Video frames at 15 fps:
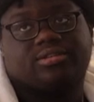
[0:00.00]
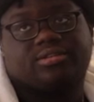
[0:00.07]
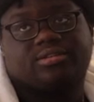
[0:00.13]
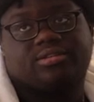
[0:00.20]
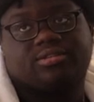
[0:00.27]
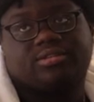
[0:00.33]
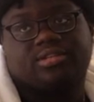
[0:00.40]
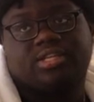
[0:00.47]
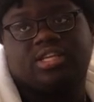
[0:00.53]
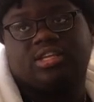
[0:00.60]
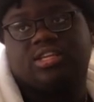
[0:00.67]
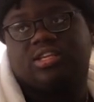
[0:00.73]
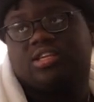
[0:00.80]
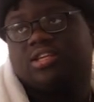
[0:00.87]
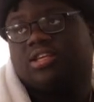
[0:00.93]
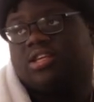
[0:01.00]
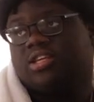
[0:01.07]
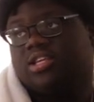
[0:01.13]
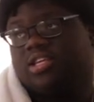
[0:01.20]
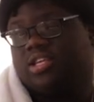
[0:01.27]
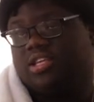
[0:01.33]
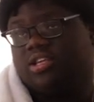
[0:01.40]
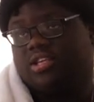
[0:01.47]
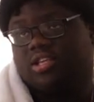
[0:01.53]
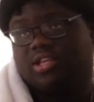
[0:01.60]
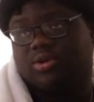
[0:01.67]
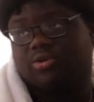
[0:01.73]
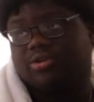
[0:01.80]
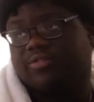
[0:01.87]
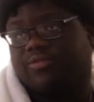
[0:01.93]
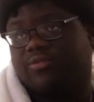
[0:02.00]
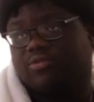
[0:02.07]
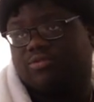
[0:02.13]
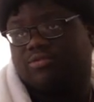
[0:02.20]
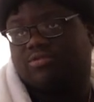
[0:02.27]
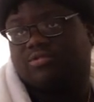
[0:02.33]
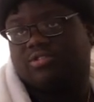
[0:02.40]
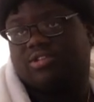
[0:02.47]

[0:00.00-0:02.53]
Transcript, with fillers: We just ordered some DoorDash. He, he ordered food.